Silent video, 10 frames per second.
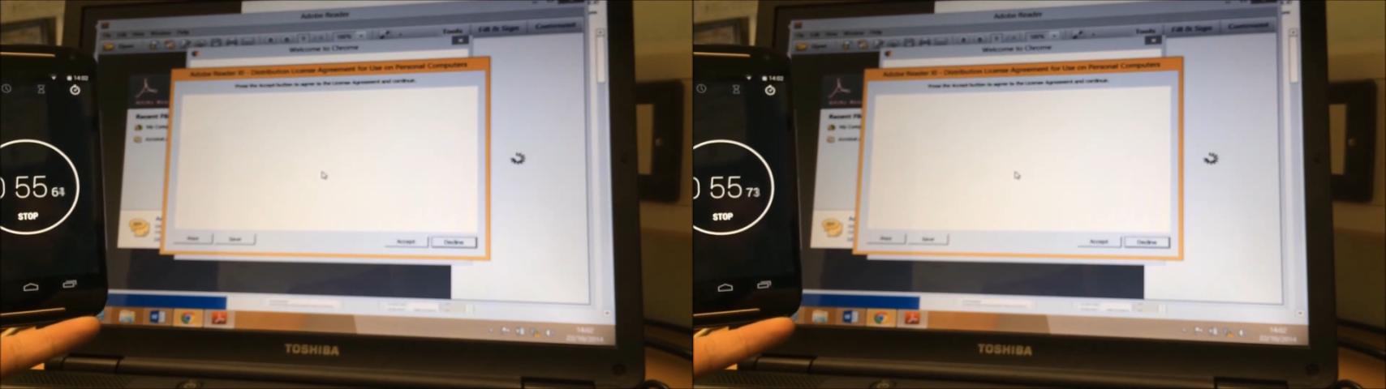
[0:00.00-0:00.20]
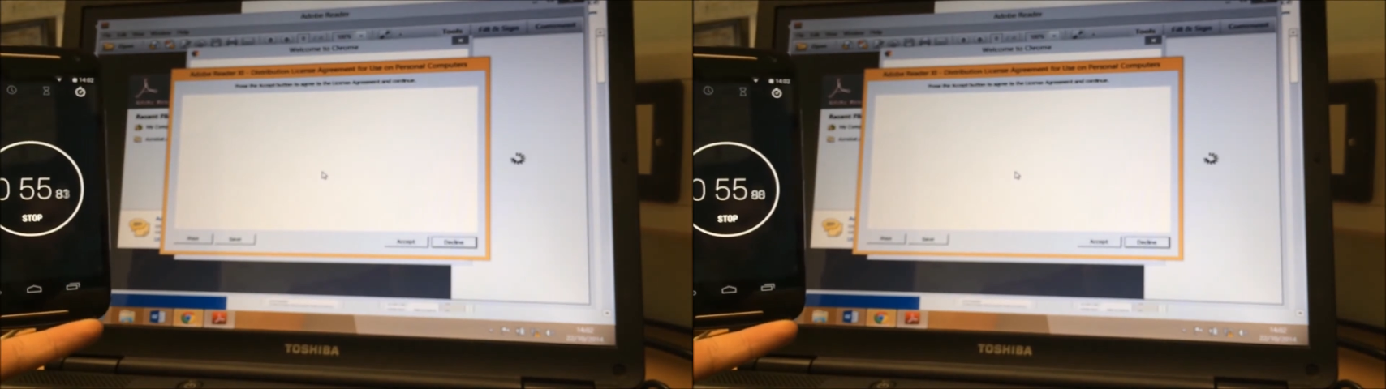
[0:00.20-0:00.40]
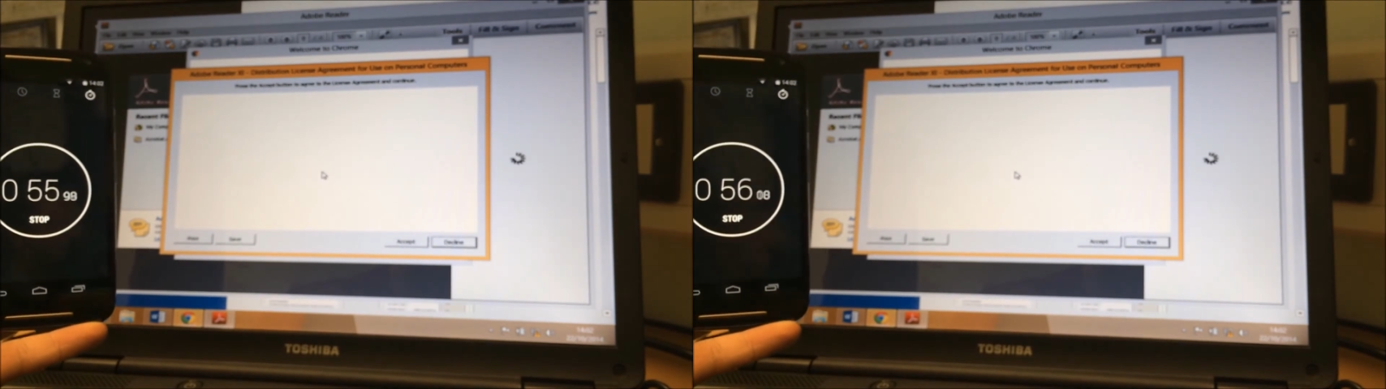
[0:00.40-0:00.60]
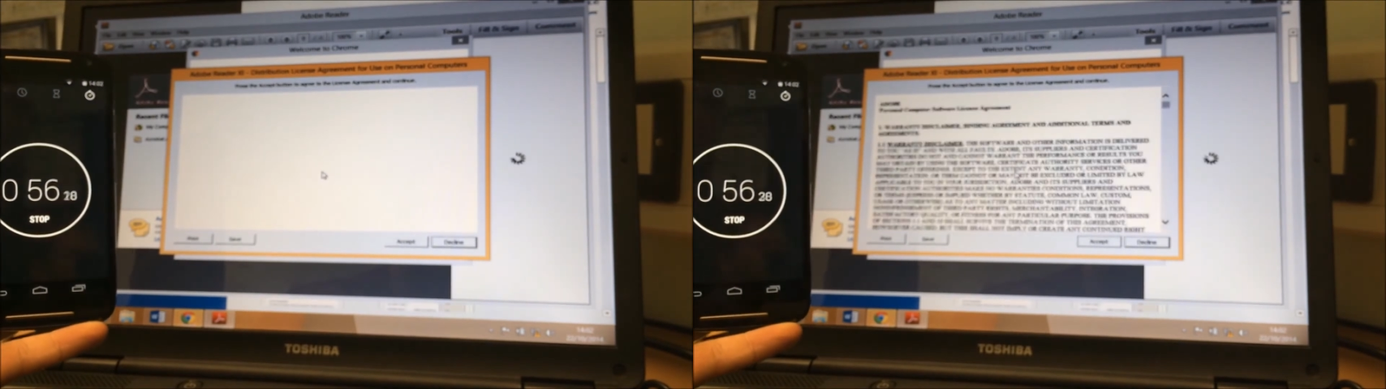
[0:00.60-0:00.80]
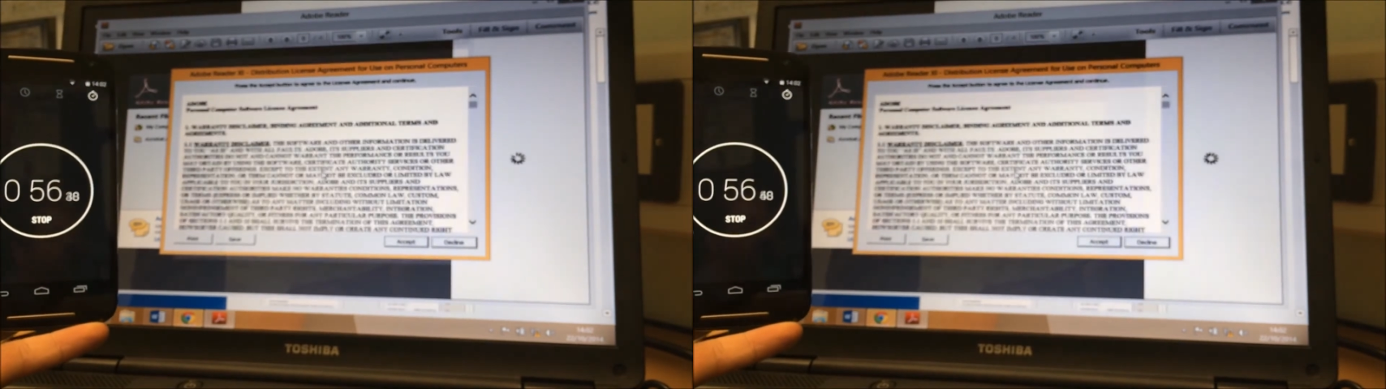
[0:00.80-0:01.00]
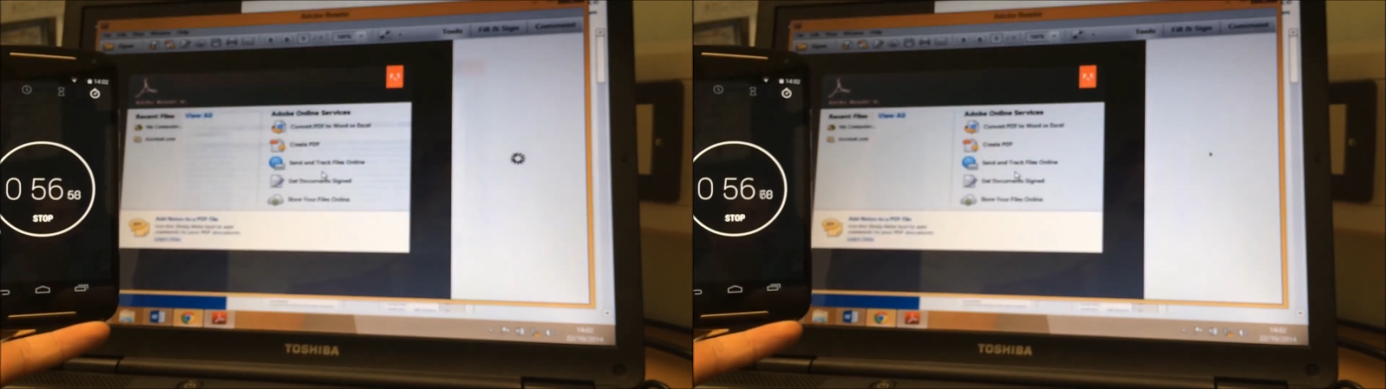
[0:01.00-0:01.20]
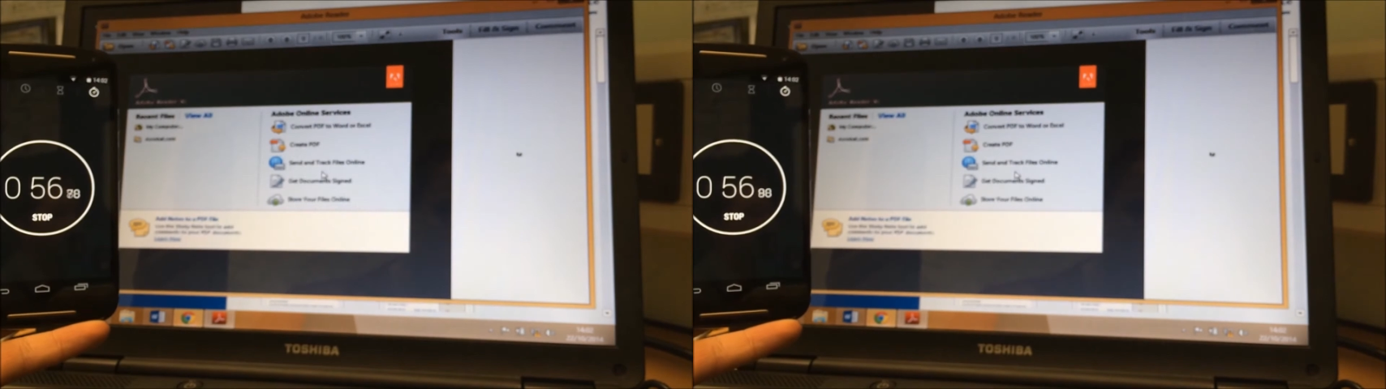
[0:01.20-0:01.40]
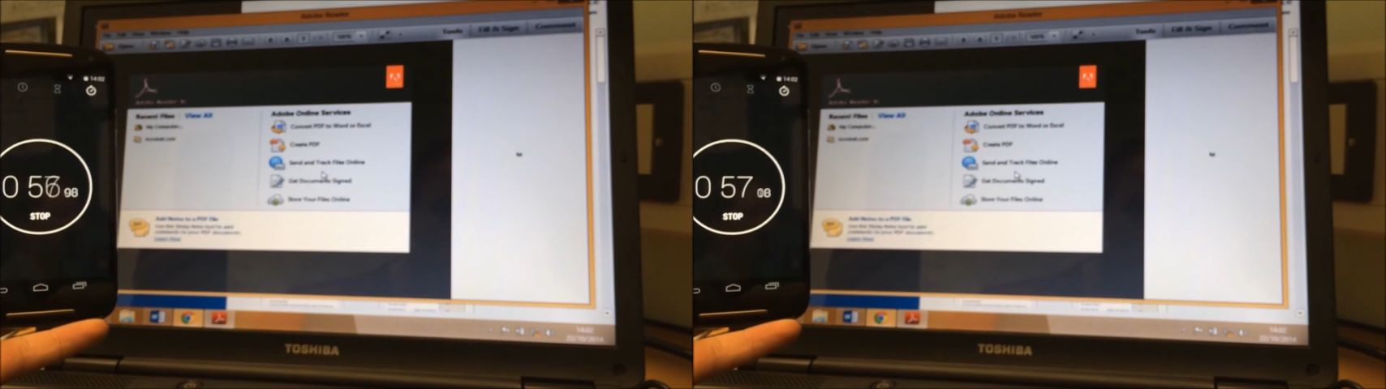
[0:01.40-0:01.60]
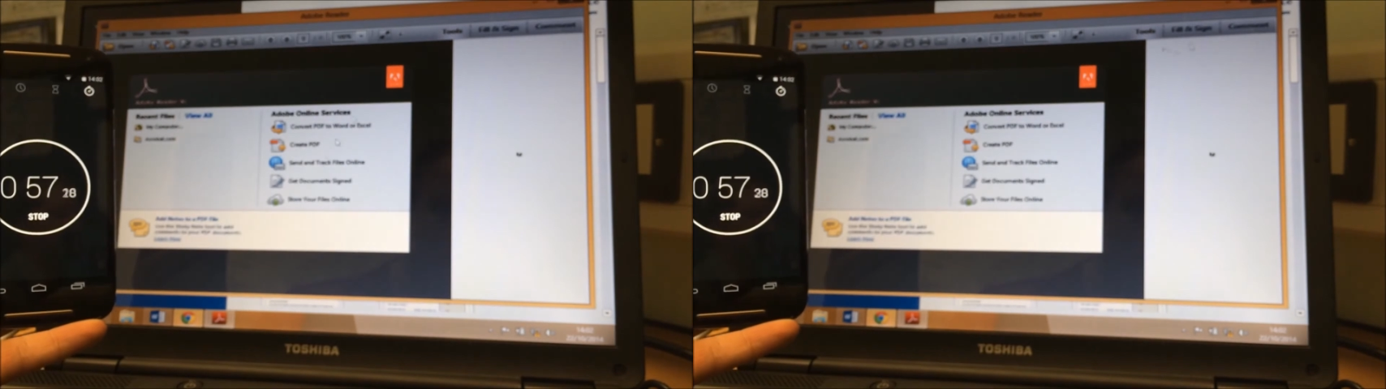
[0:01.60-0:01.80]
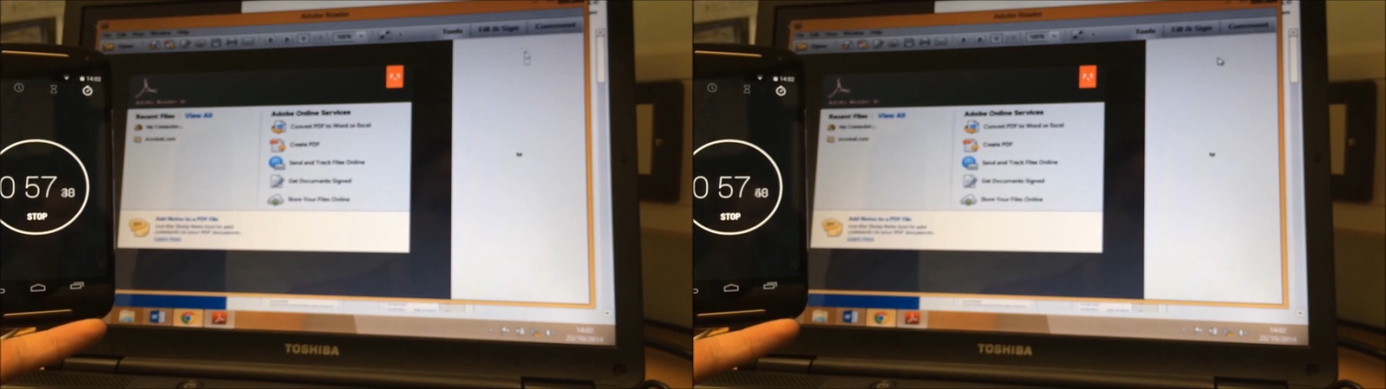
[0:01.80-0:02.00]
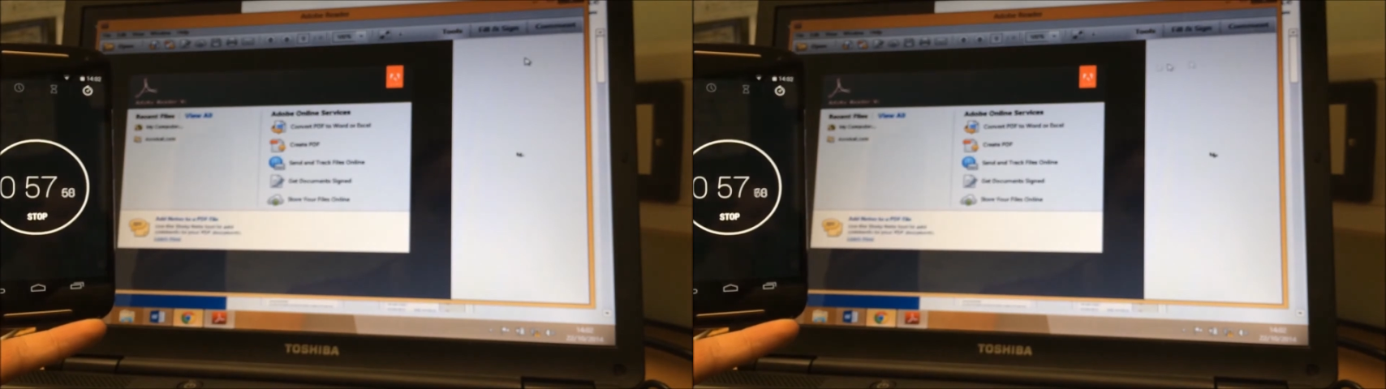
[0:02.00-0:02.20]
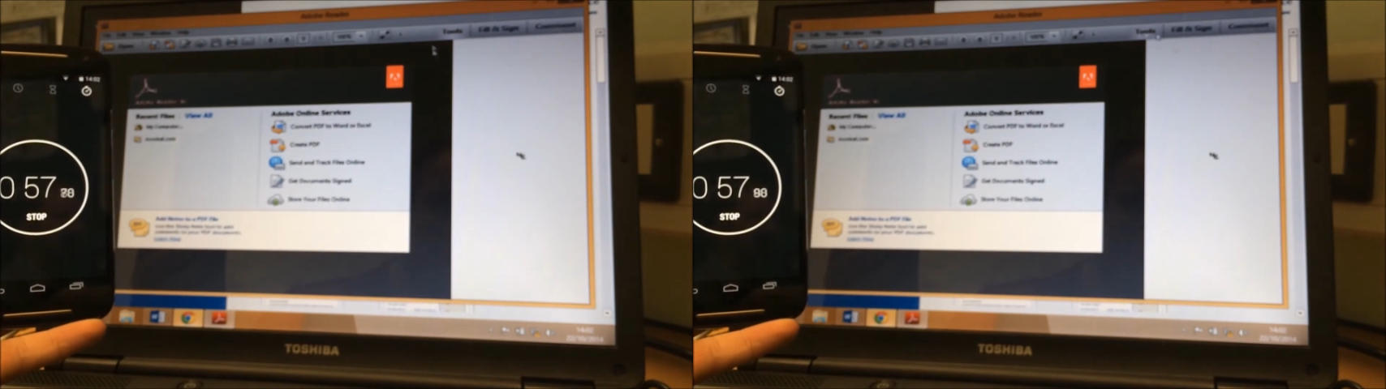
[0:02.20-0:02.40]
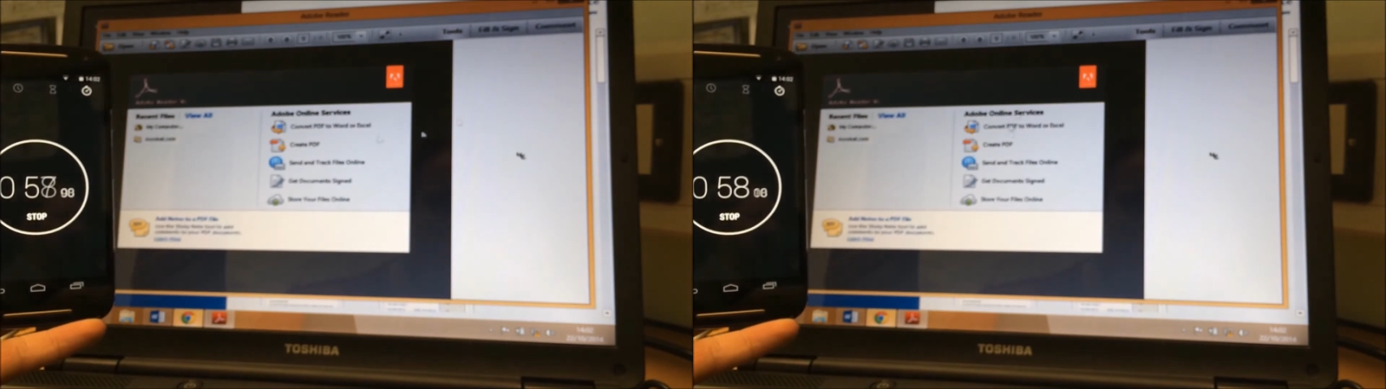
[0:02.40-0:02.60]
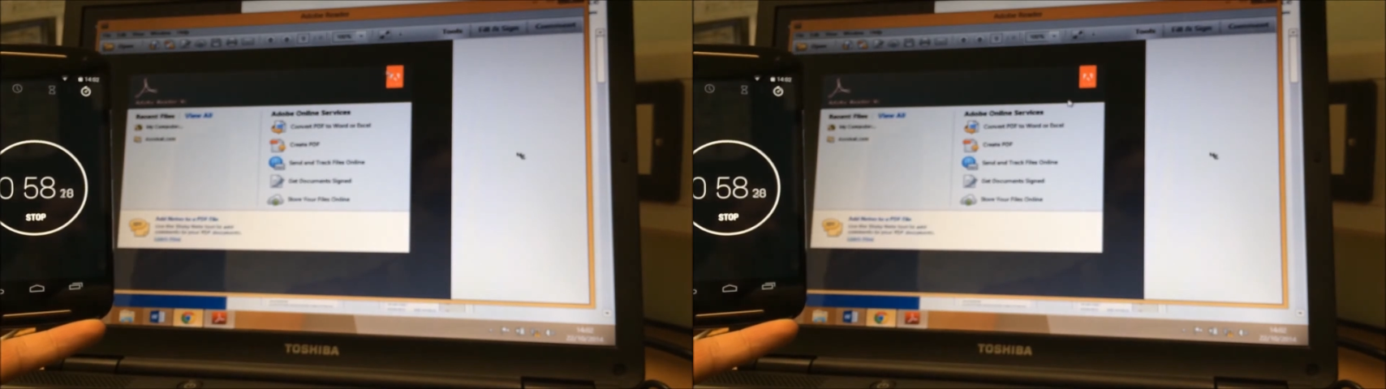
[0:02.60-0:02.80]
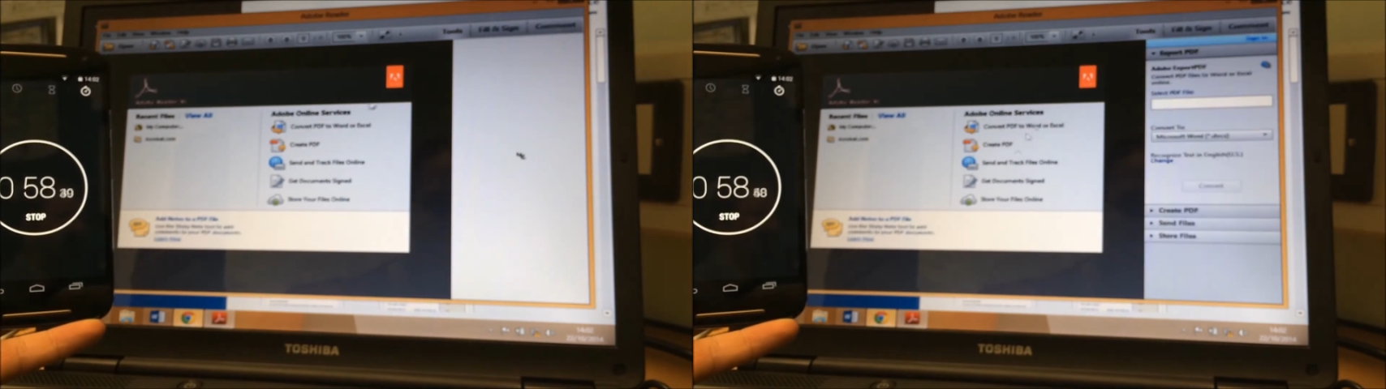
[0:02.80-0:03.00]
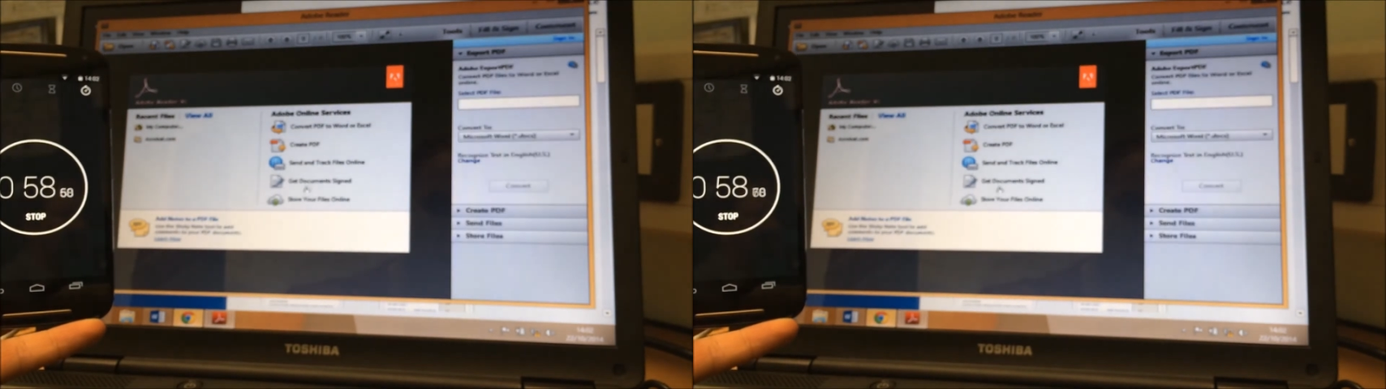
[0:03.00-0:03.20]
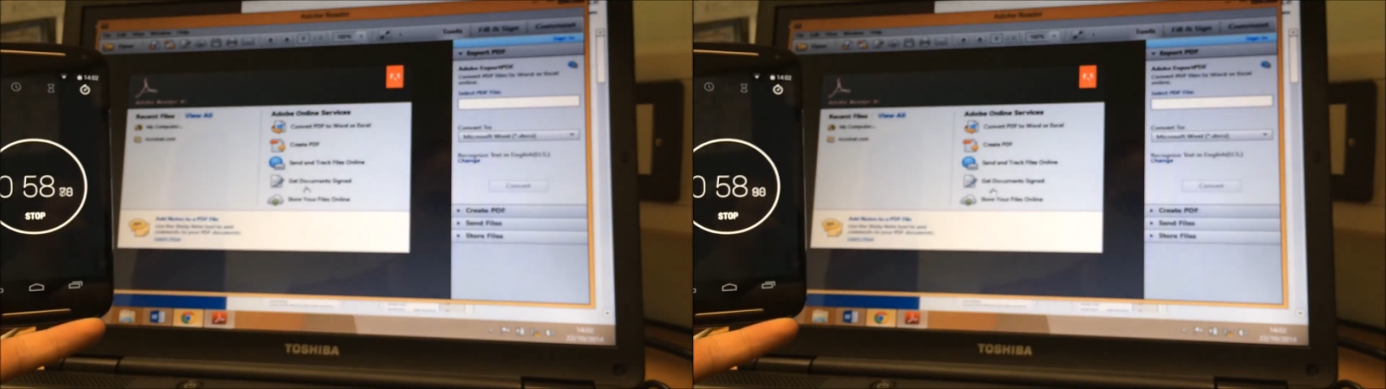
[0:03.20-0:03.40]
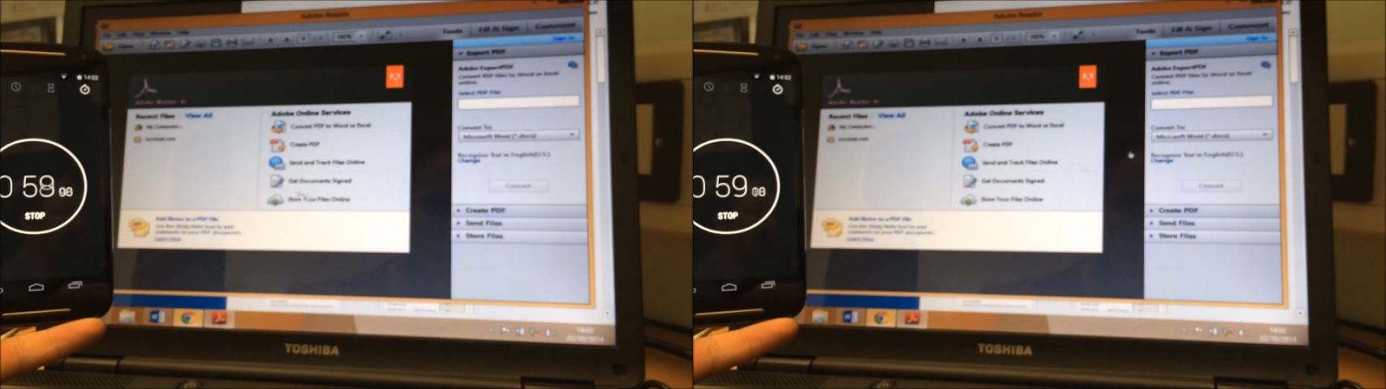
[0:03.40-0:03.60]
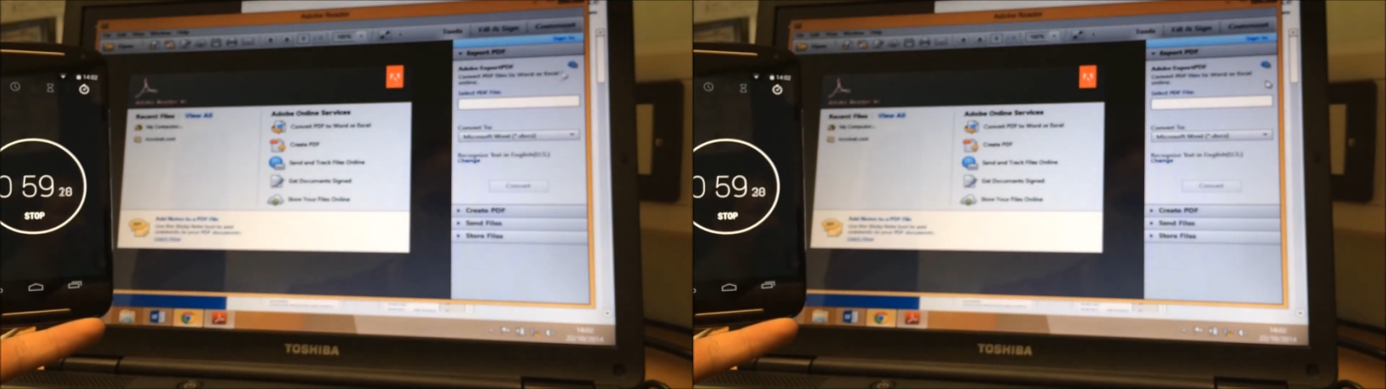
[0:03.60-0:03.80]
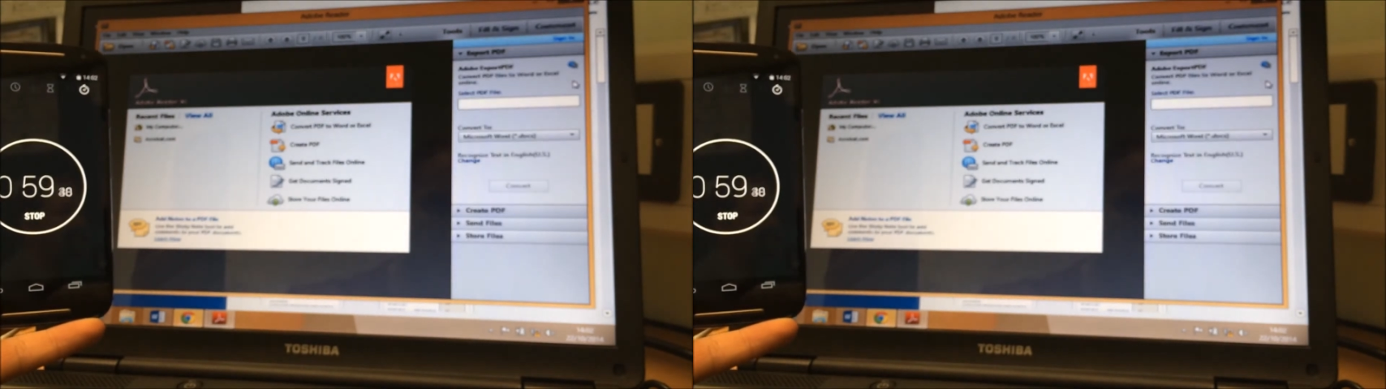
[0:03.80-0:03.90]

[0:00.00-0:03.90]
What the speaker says: (no speaker visible)